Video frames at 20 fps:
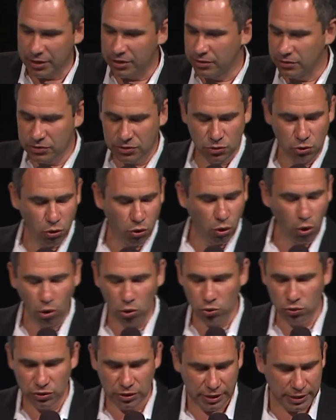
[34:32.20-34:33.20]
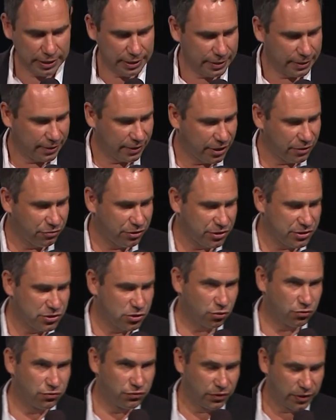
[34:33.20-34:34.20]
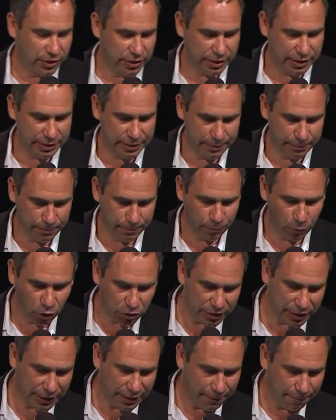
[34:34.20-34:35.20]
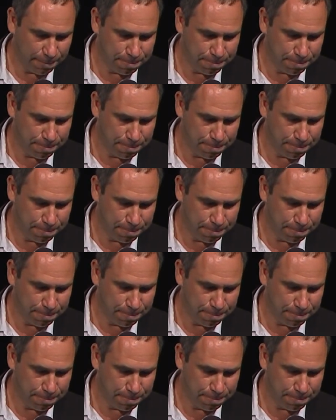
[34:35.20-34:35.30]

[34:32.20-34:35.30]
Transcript: so-called reference software model,